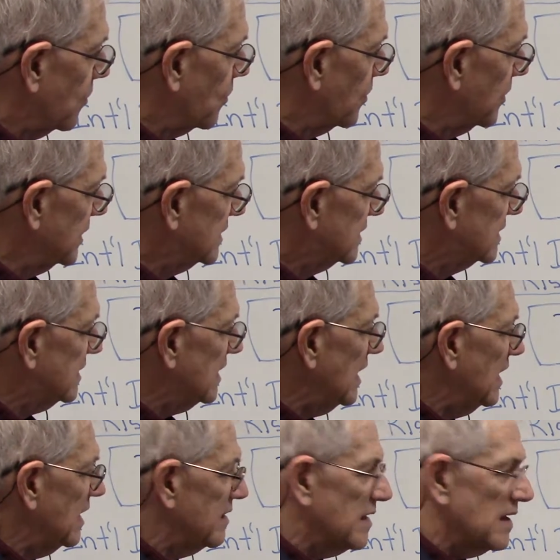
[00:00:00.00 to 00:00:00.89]
we
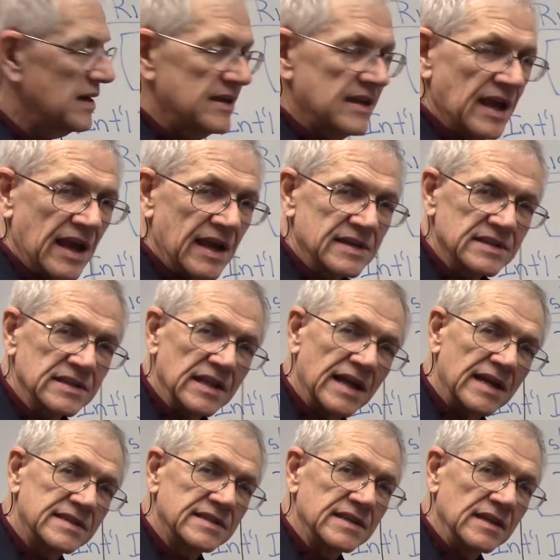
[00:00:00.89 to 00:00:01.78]
see that it takes
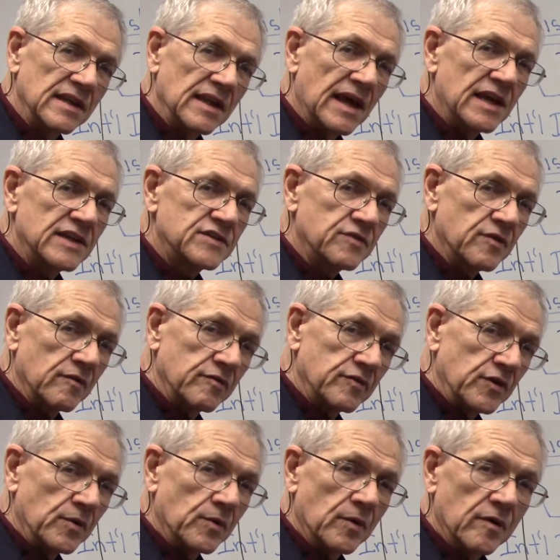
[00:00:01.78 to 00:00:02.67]
less and less for
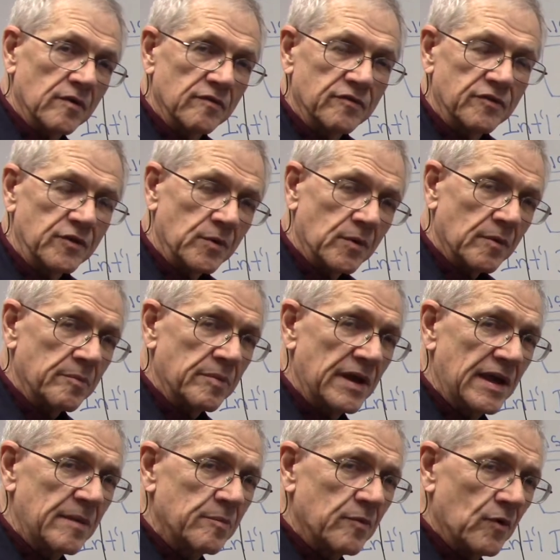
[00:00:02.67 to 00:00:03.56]
fewer and fewer
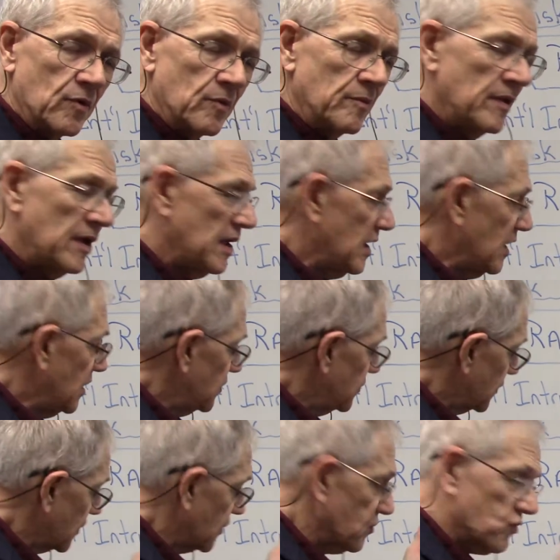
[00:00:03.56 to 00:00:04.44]
people
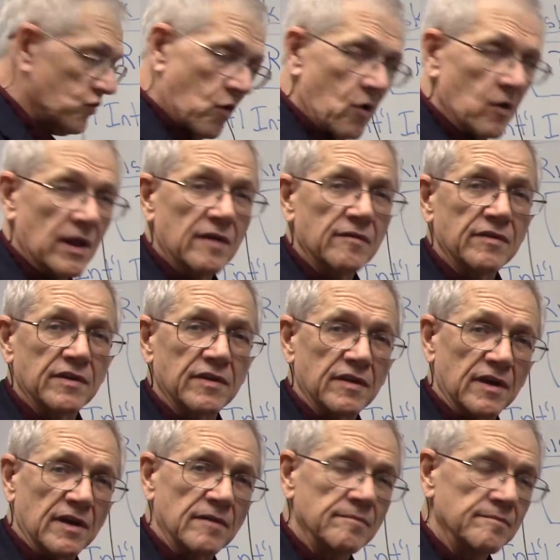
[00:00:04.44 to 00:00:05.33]
to control
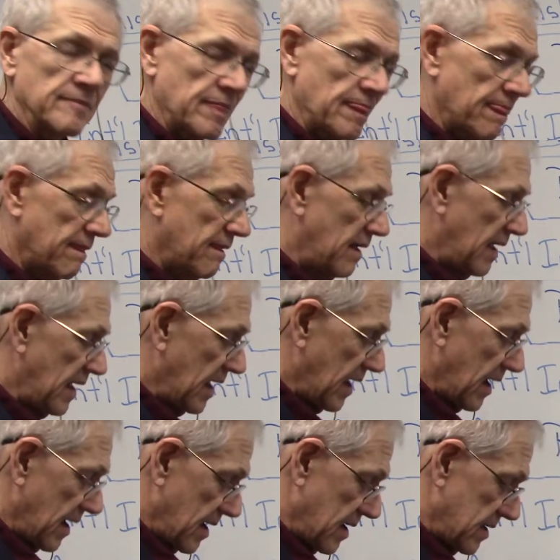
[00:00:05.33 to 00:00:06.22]
everything.
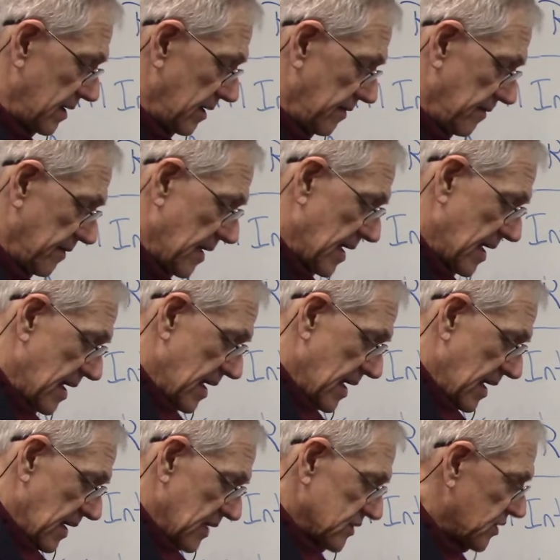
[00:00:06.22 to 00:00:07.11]
And
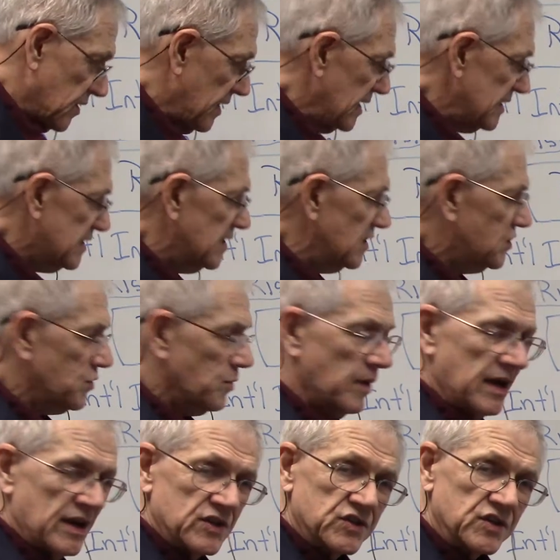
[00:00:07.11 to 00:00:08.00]
so that
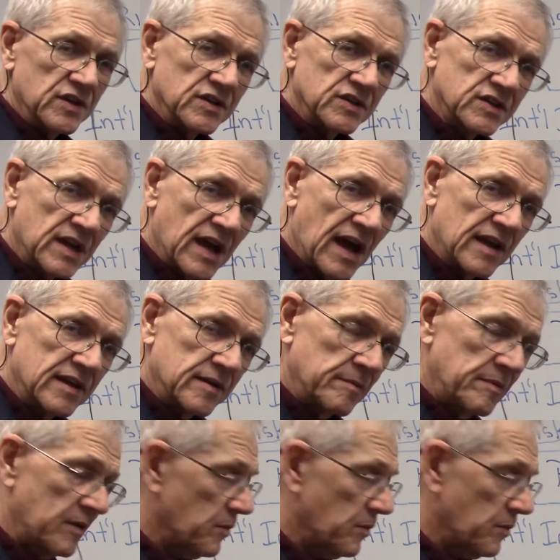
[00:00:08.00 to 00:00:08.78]
situation has got to be